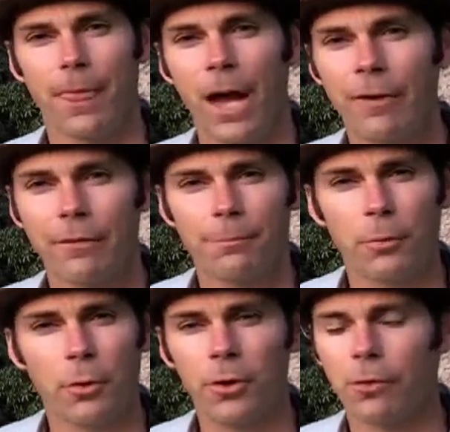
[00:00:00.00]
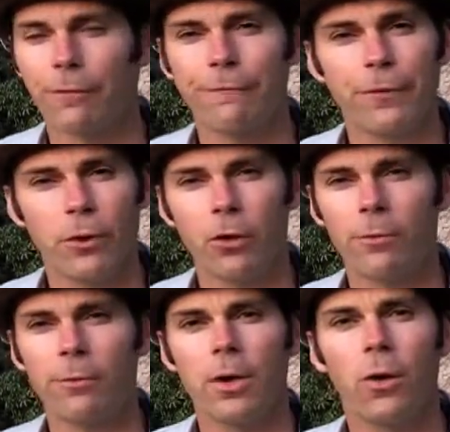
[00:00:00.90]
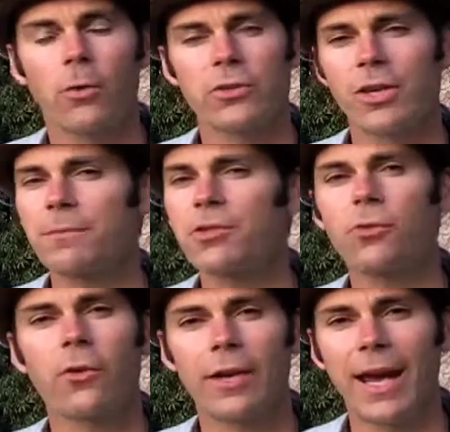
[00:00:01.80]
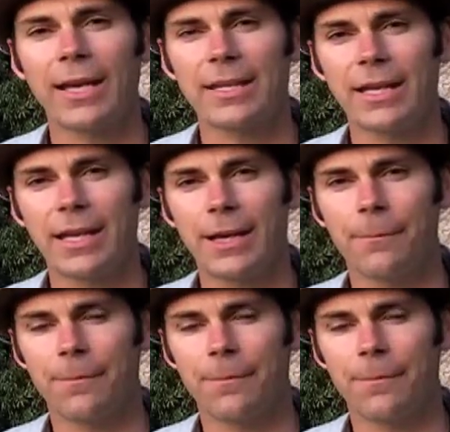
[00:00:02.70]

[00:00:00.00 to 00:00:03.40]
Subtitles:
of a book or a film or some story idea,